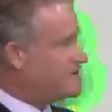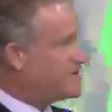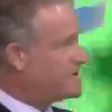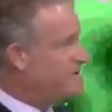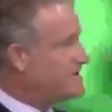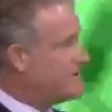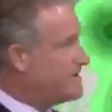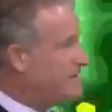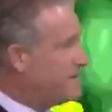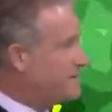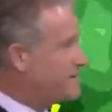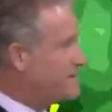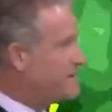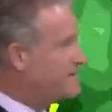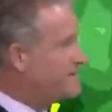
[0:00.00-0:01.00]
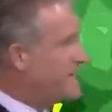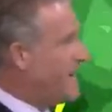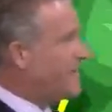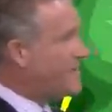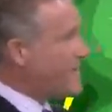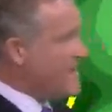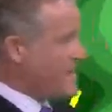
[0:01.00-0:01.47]
adjusted a little to the
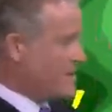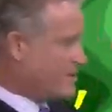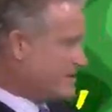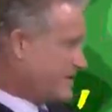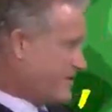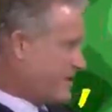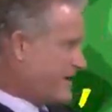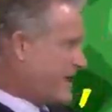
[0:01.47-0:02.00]
south. Here's our